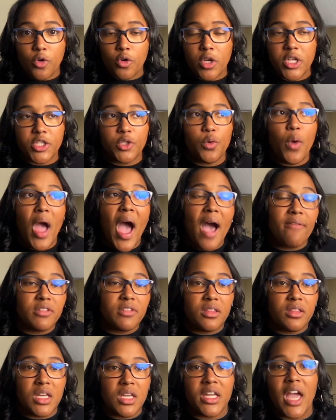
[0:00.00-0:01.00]
because you have to
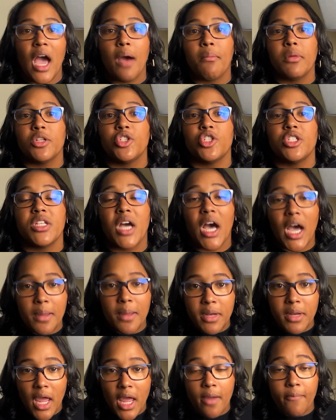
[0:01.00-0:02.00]
think how much time
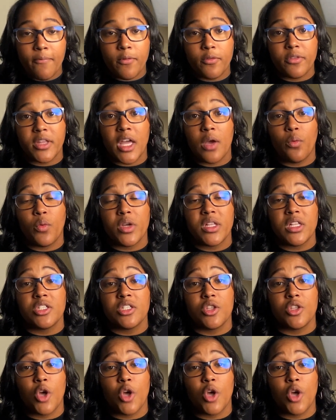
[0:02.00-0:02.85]
and effort that went into the